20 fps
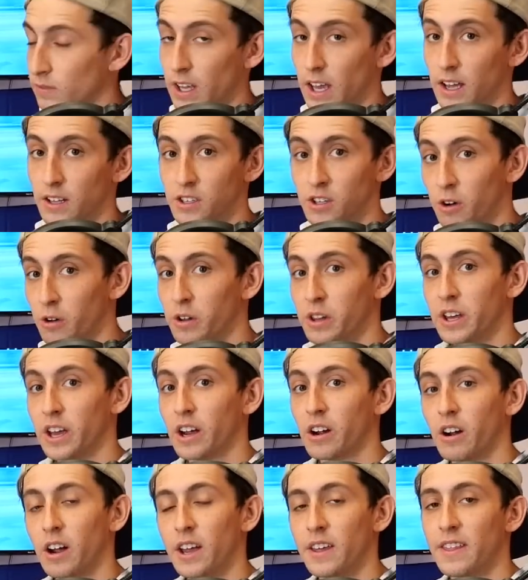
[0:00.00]
Yeah, totally
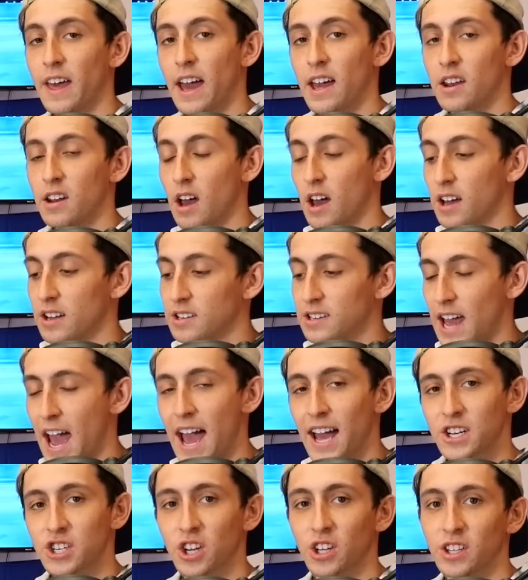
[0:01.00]
agree. That
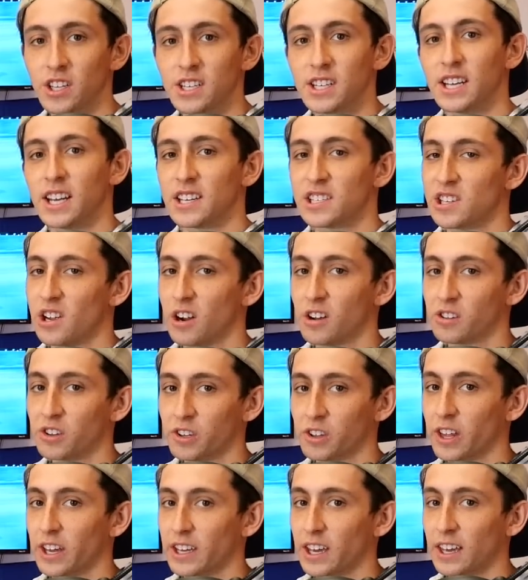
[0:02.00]
dash on the DSR
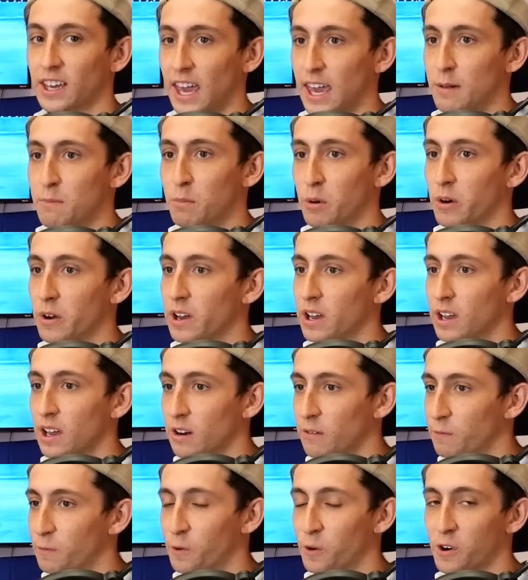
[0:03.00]
looked like a Game Boy,
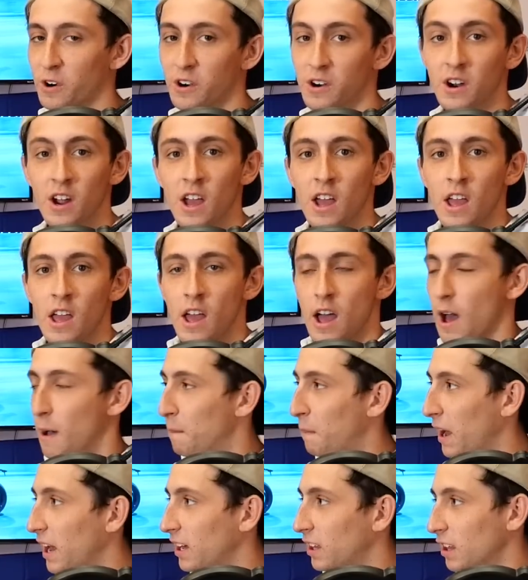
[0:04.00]
and for a
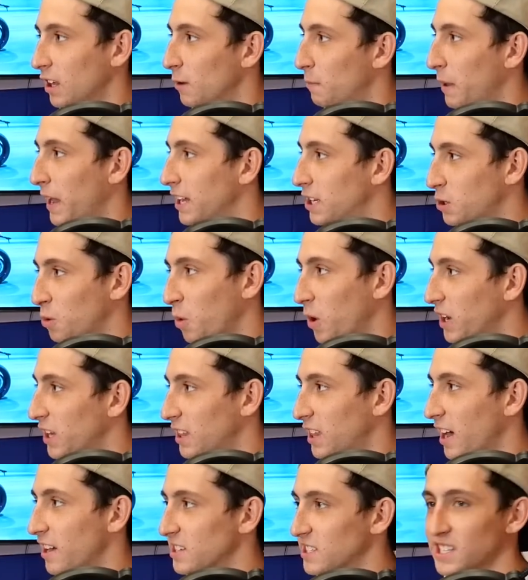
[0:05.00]
bike that you pay
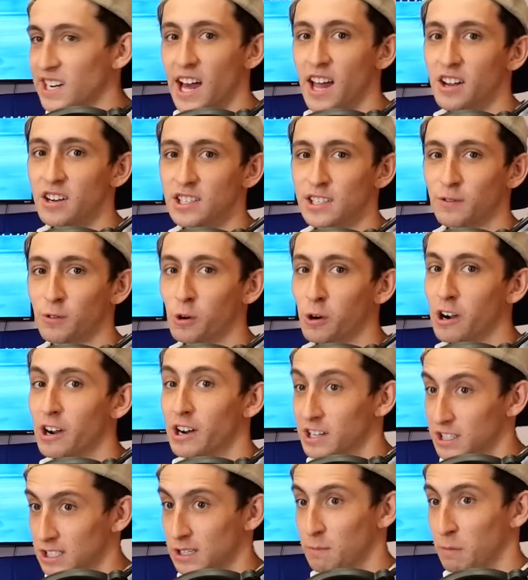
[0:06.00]
$20,000 for
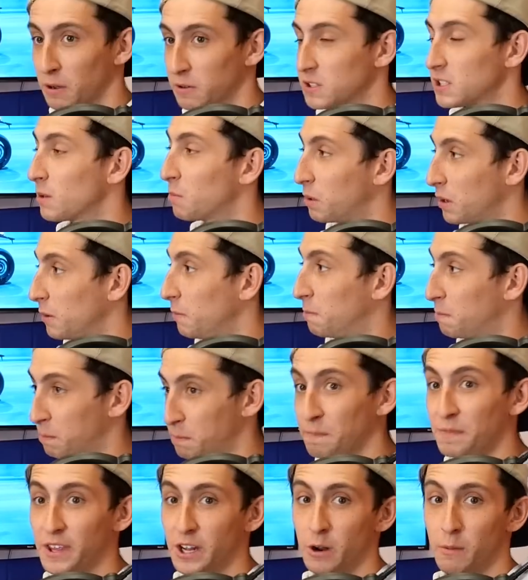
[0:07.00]
and it's supposed to be,
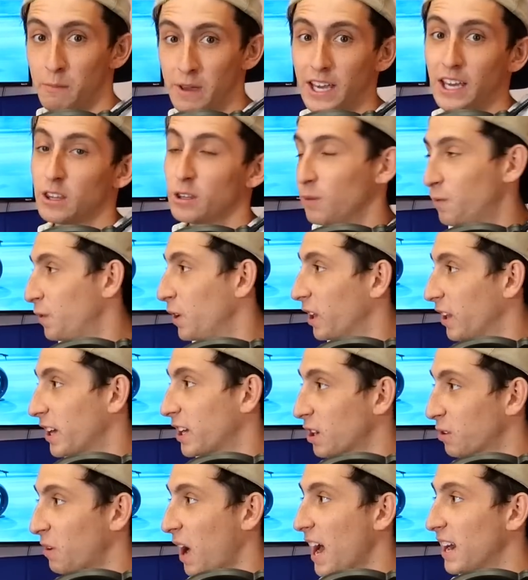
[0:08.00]
you know, making you feel
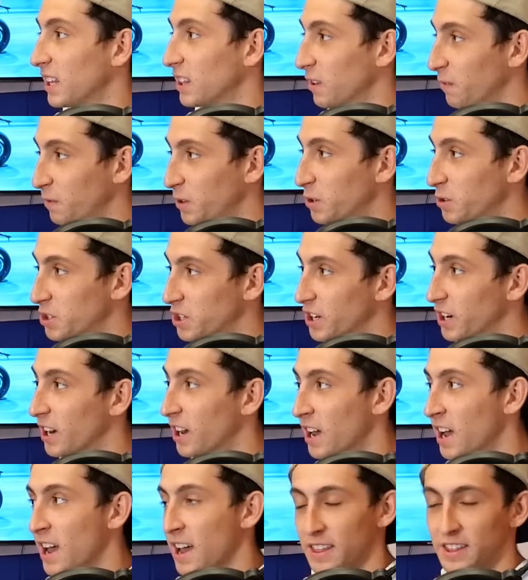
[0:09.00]
like you're riding the
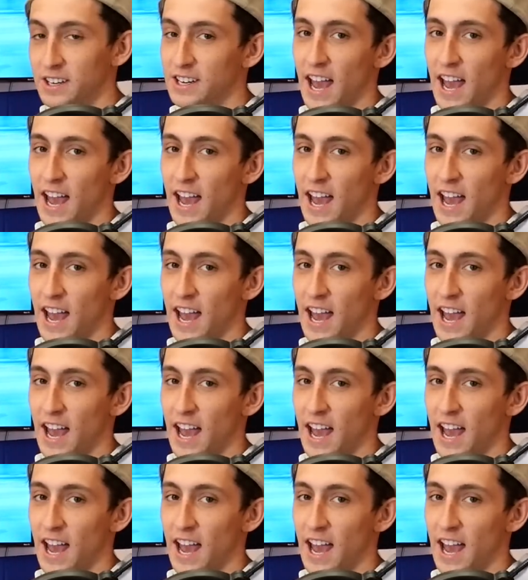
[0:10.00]
future, the